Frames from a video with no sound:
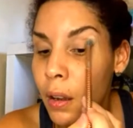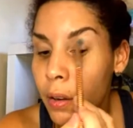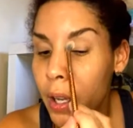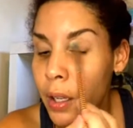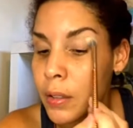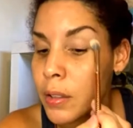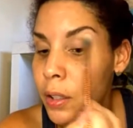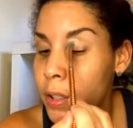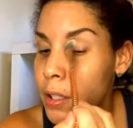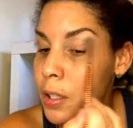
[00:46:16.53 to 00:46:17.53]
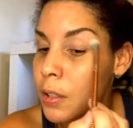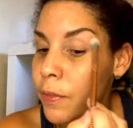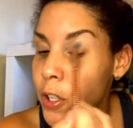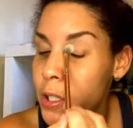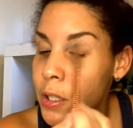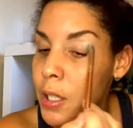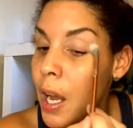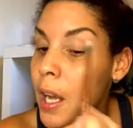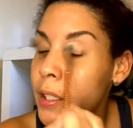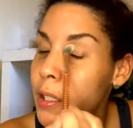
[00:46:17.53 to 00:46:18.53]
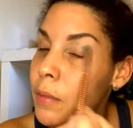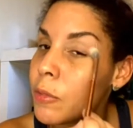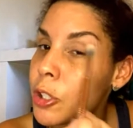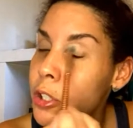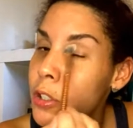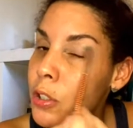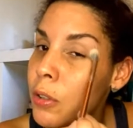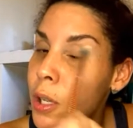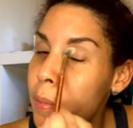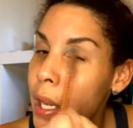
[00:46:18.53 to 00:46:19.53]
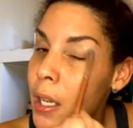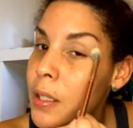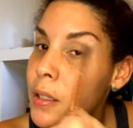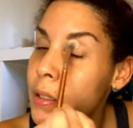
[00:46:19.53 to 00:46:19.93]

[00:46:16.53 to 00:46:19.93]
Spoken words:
Okay, so this is fuzzy socks, and we're just doing a base.